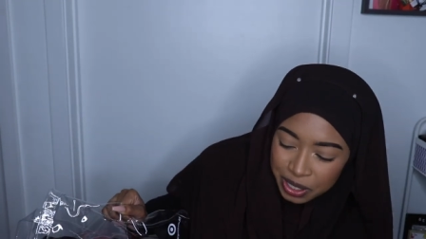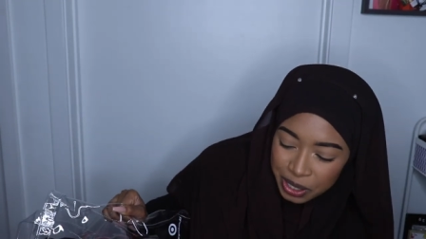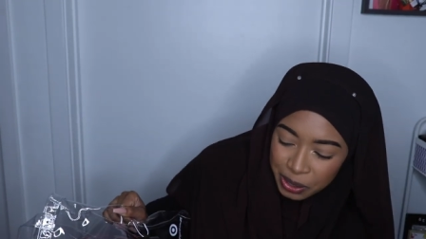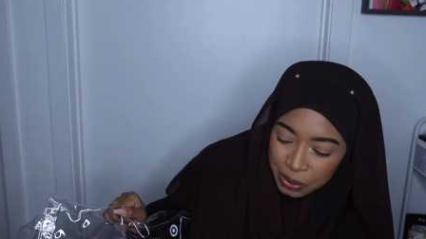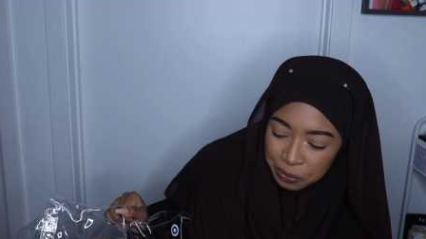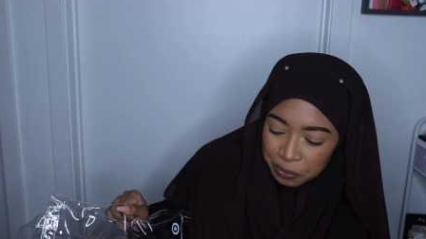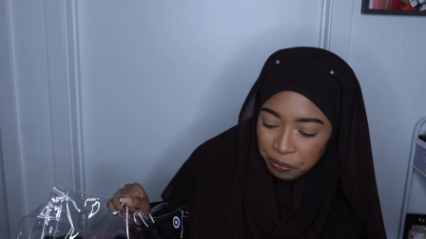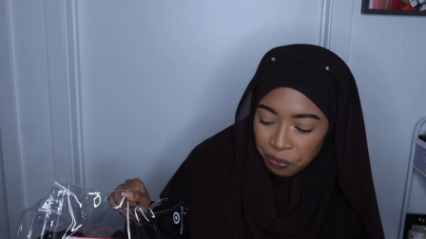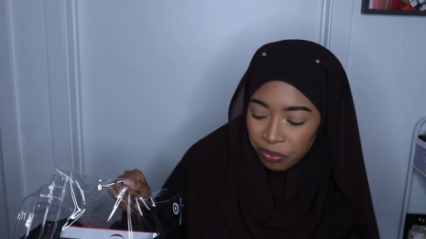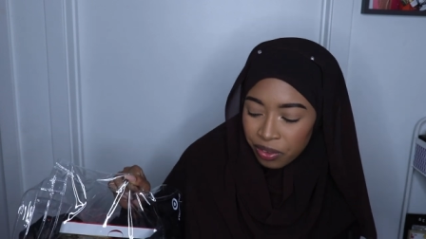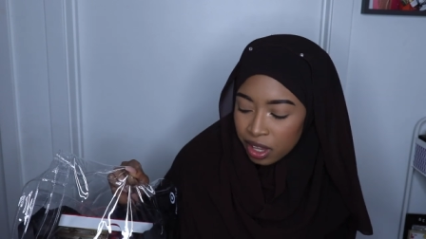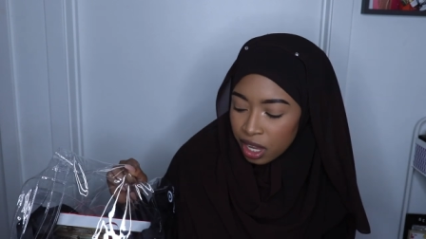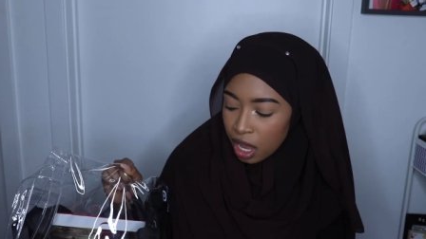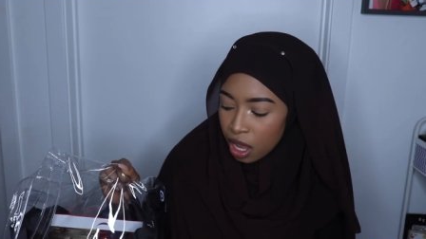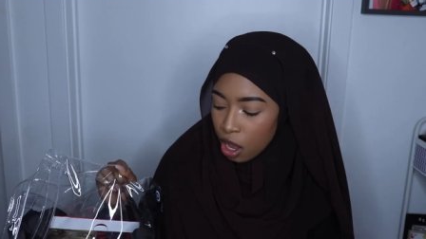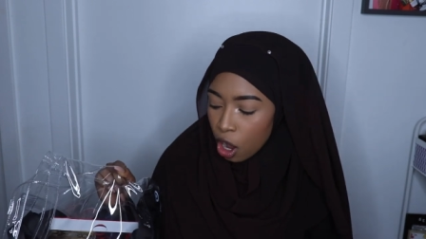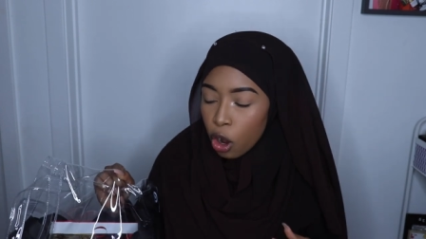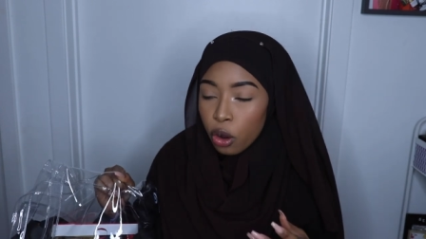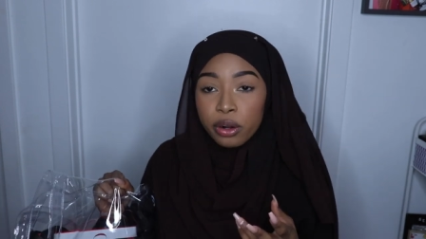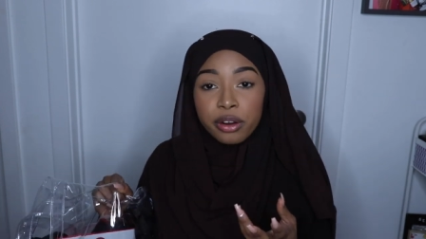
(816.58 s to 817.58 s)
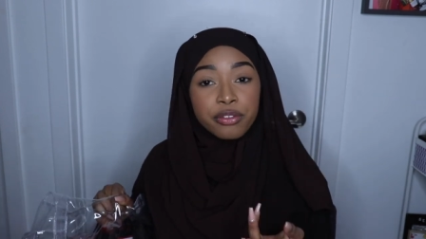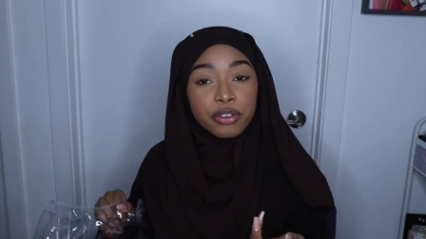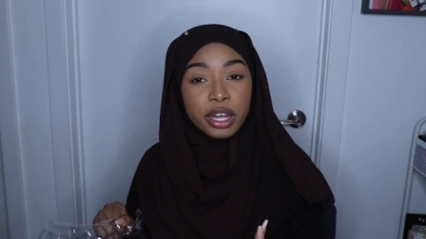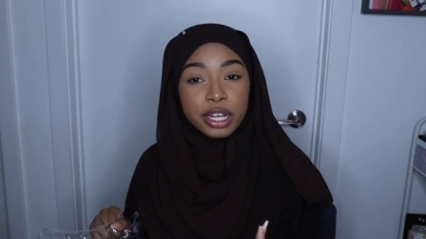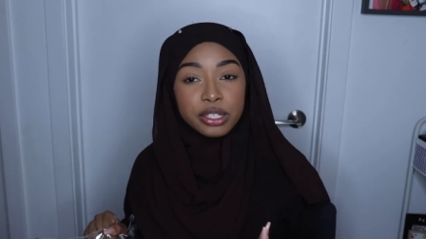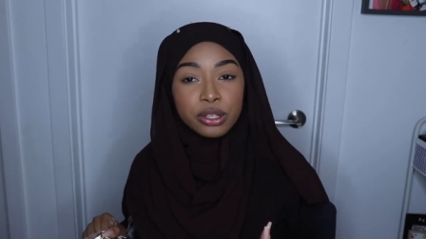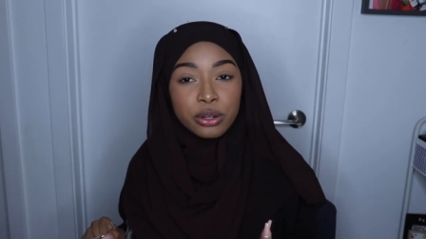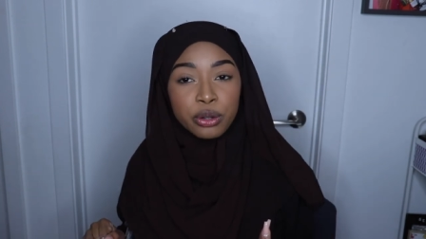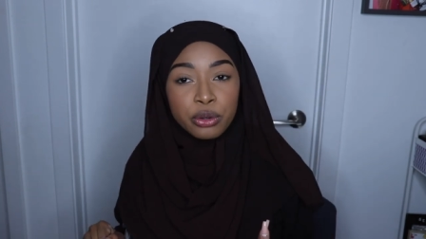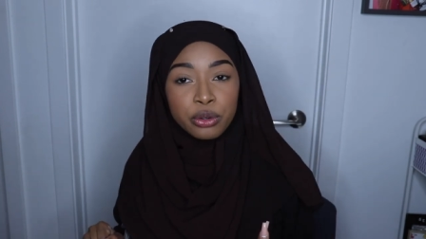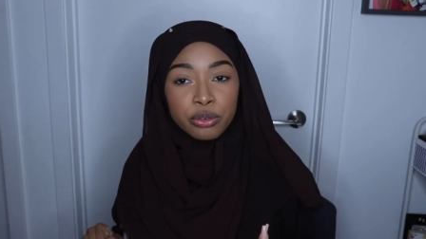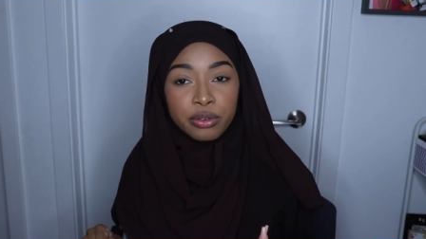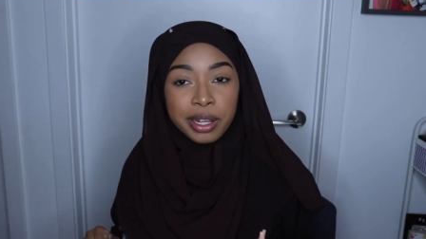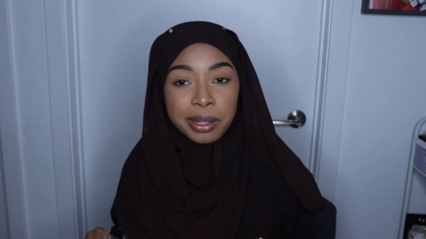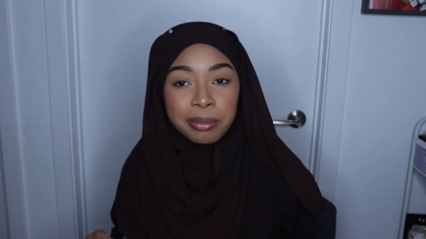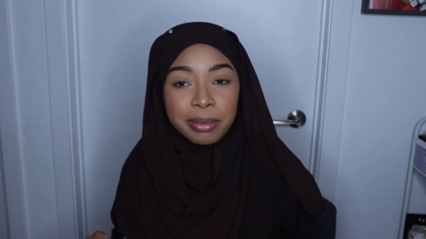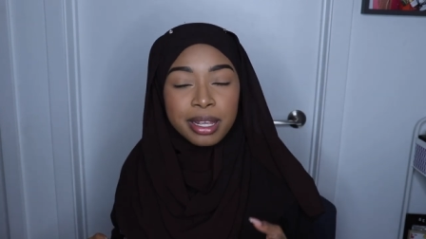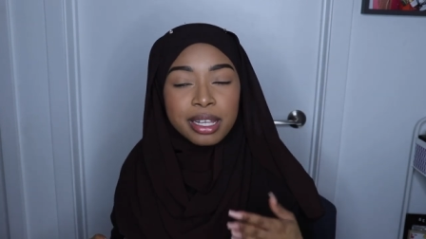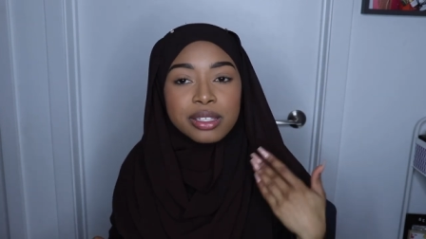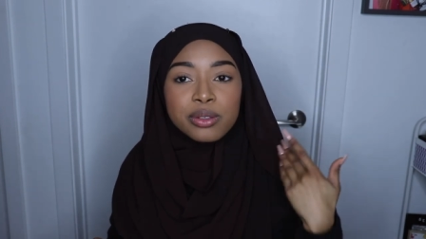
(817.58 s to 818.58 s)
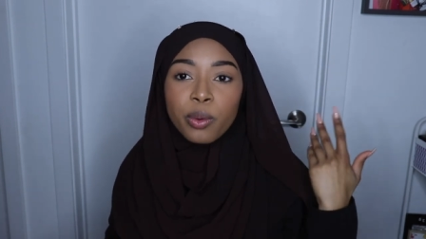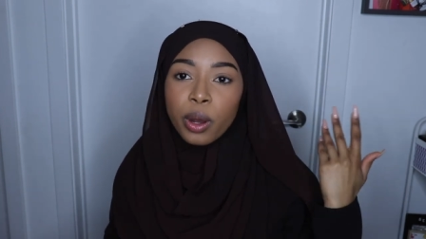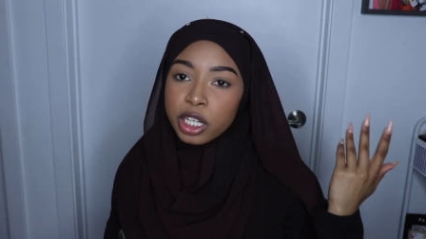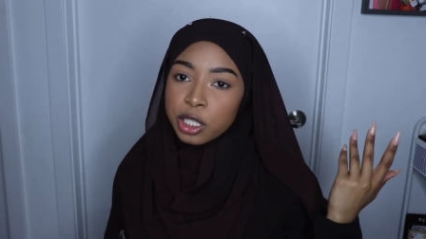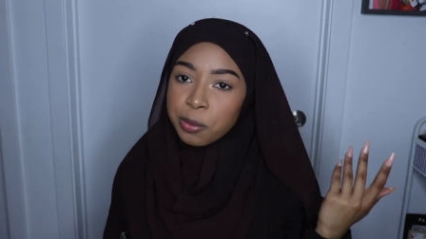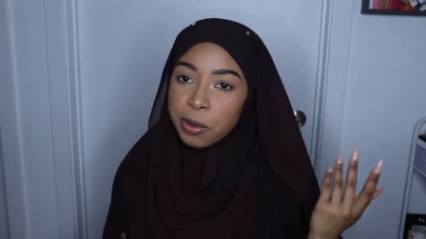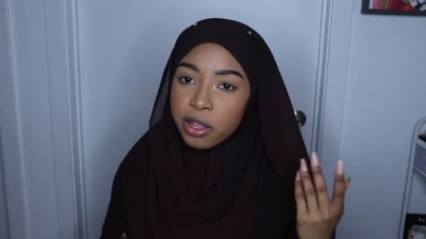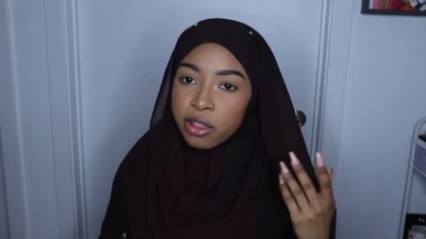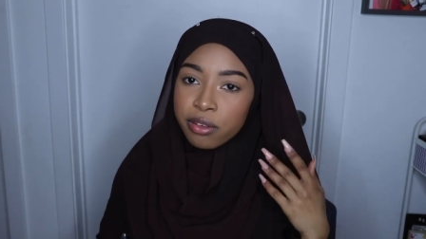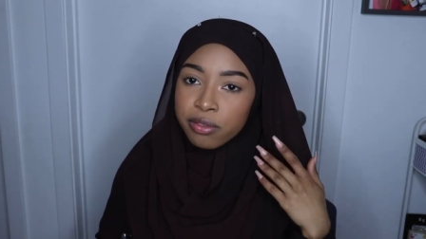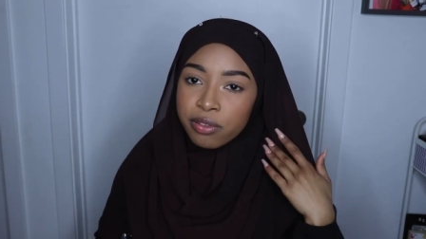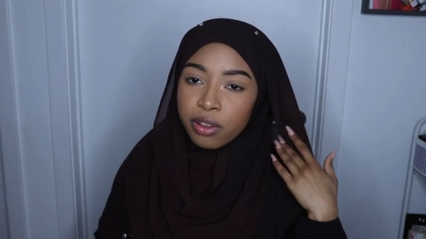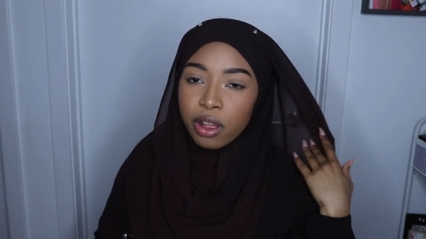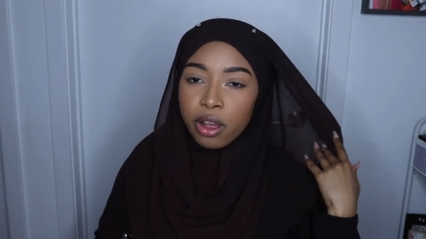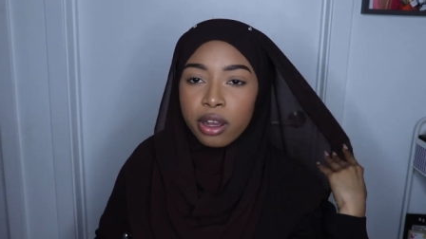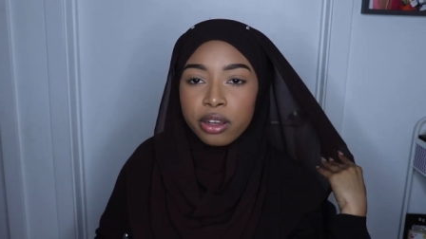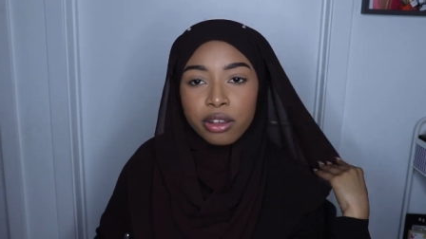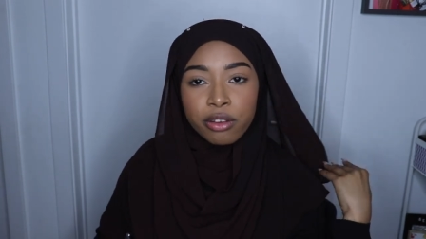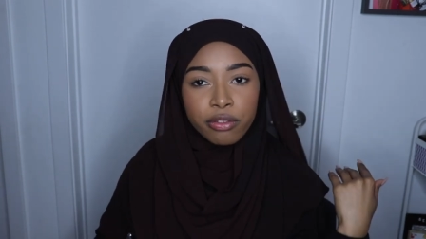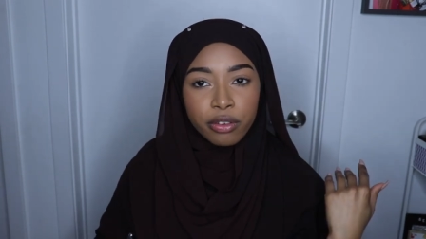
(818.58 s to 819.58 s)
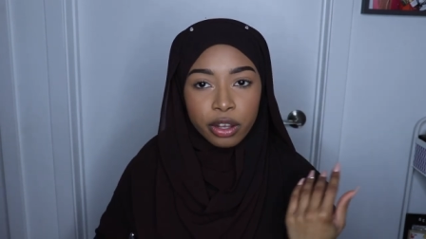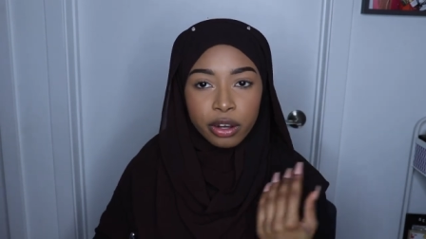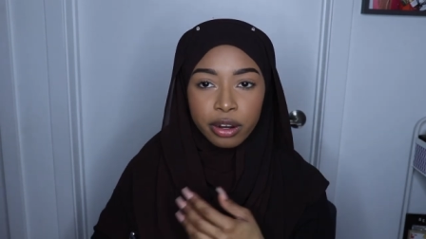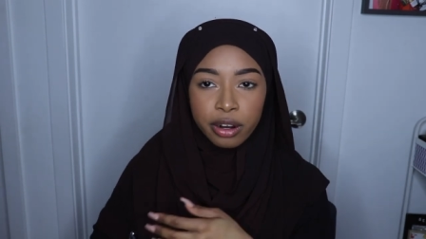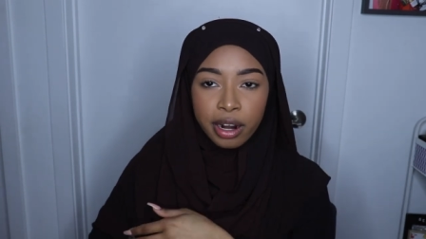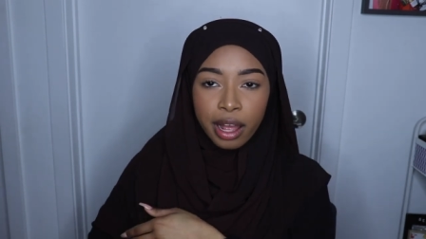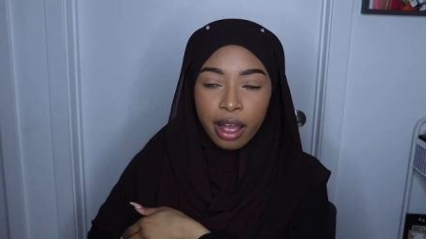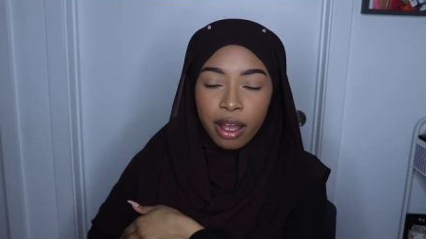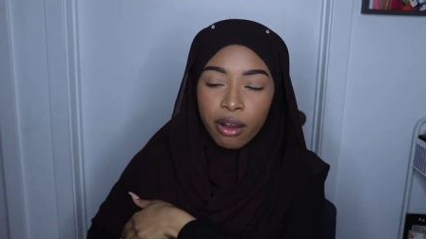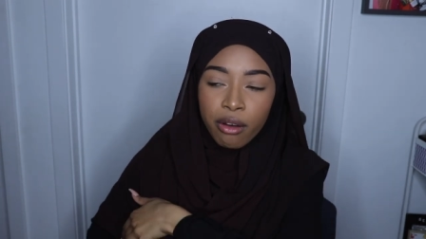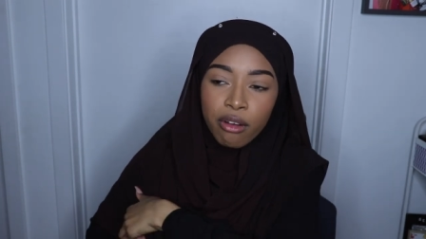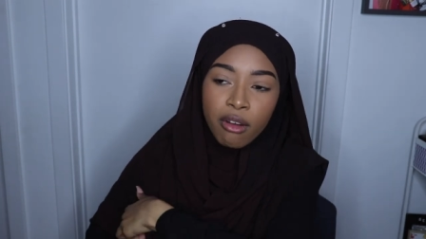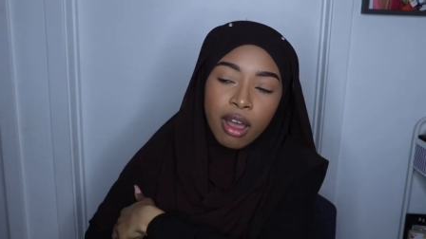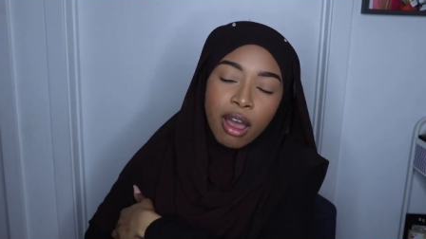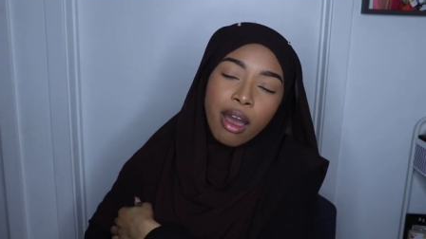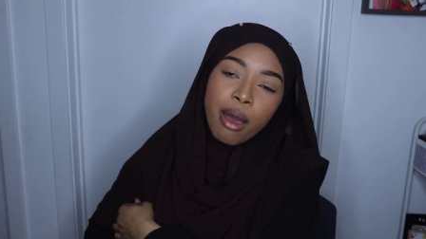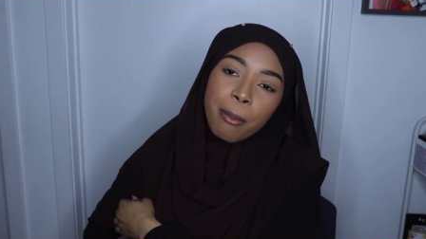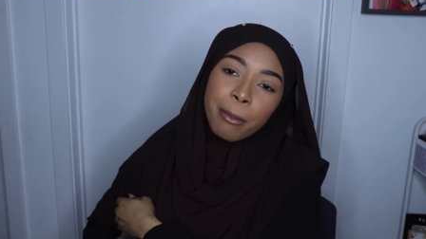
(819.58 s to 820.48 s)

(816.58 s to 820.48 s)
So Oh, and if you guys don't know who Raimi is, watch my other vlog, you'll figure it out.